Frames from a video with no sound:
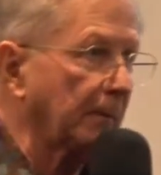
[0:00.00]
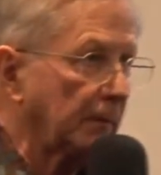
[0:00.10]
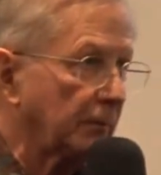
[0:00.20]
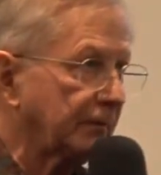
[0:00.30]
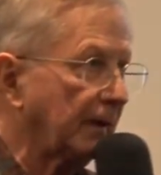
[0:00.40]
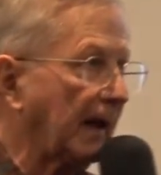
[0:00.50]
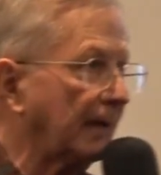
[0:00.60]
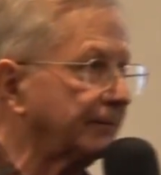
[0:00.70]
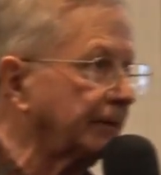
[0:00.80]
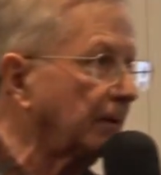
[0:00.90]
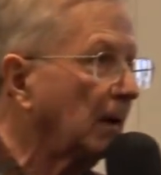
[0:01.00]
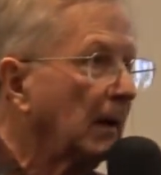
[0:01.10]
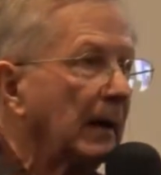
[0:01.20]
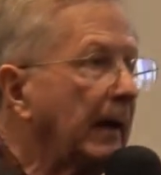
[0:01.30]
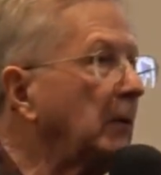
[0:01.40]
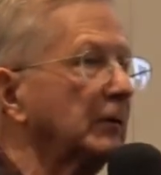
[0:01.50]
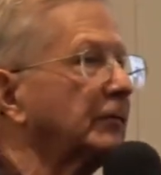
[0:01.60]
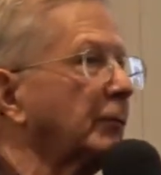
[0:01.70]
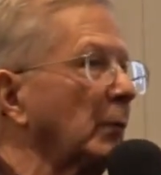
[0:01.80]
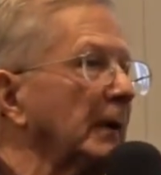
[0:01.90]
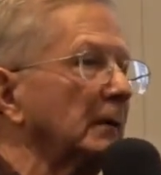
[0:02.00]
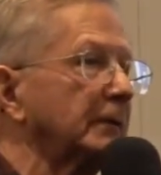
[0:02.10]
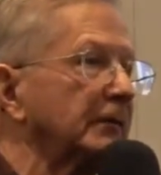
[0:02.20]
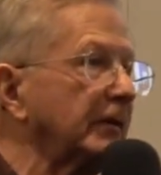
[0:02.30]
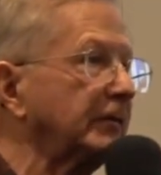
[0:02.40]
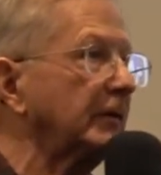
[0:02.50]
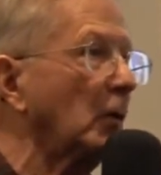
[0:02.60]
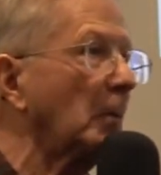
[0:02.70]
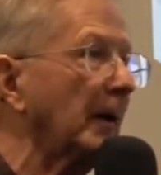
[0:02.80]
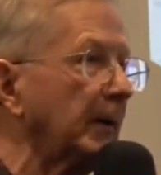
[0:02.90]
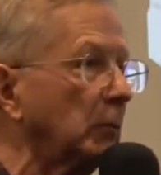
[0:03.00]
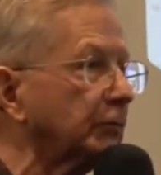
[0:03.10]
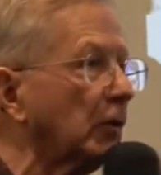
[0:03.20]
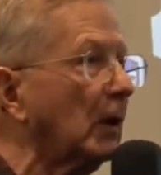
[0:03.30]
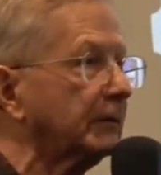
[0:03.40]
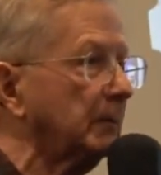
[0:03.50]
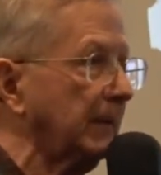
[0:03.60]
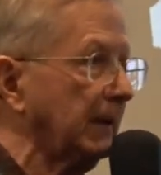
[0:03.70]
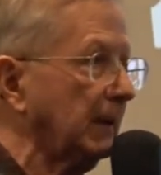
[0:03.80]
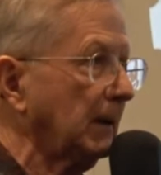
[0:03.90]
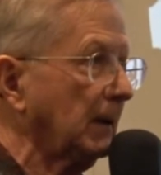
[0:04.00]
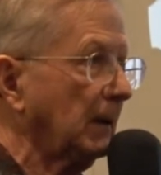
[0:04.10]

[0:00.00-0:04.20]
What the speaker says: He was in Afton. He was thrilled because he said, nobody will talk to me.